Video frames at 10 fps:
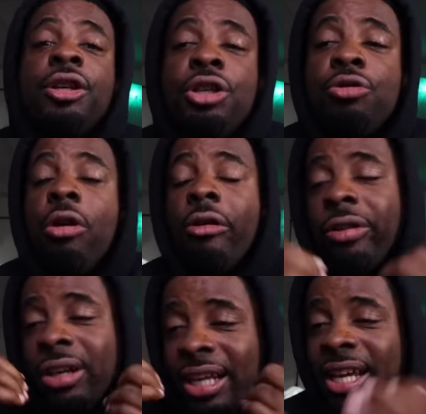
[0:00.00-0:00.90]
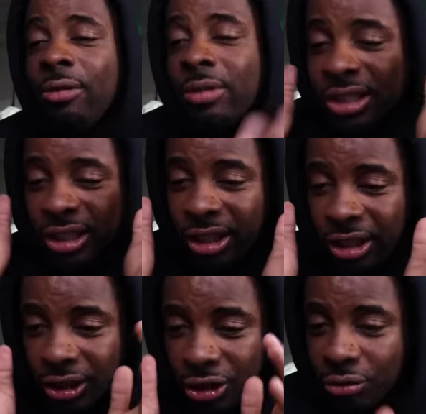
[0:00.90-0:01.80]
you are relinquishing
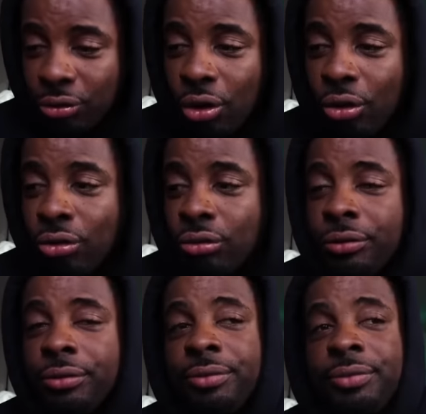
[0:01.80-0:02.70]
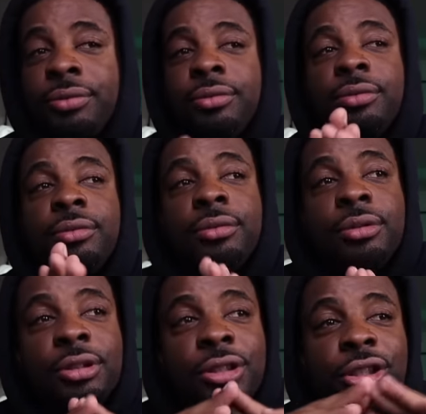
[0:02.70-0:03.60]
control
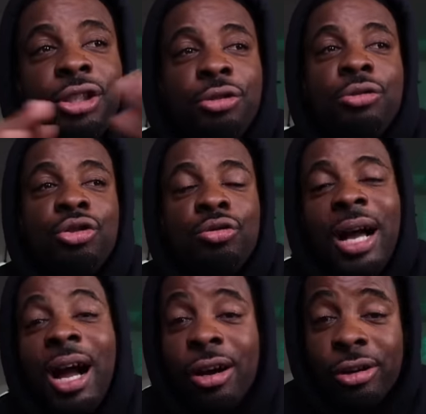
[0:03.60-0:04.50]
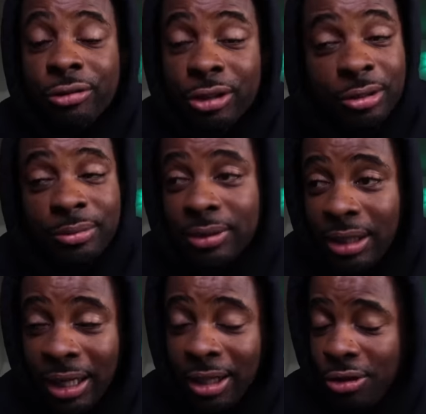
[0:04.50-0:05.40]
to the YouTube algorithm.
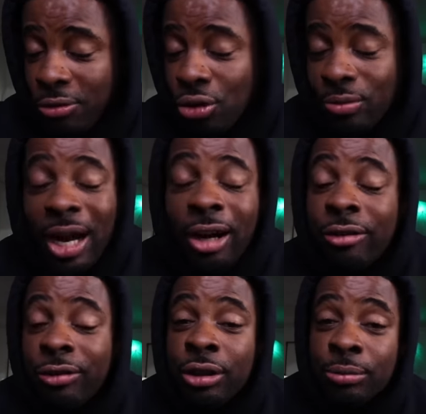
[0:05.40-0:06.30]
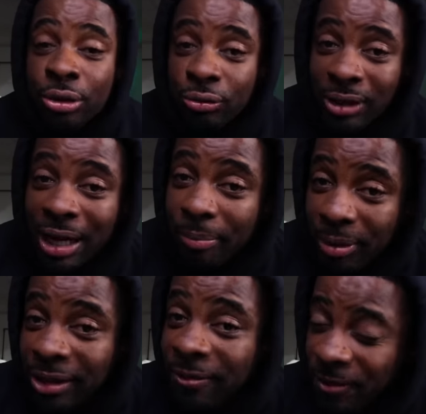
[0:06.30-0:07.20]
And the YouTube algorithm do not
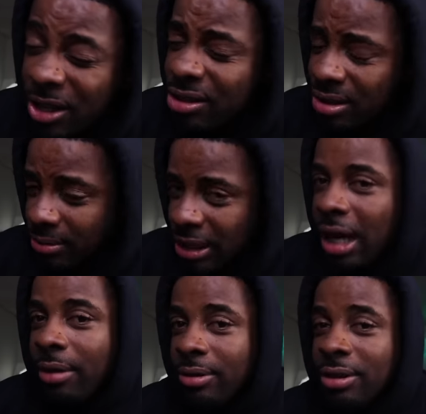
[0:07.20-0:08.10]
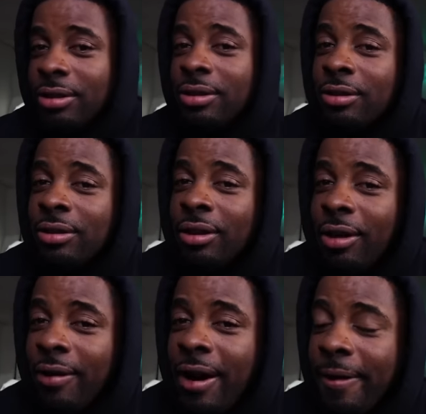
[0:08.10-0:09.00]
play fair sometimes.
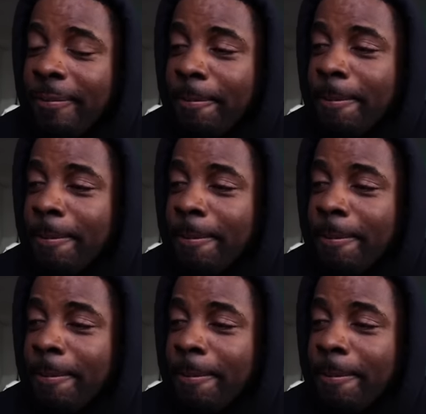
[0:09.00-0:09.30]
Alright?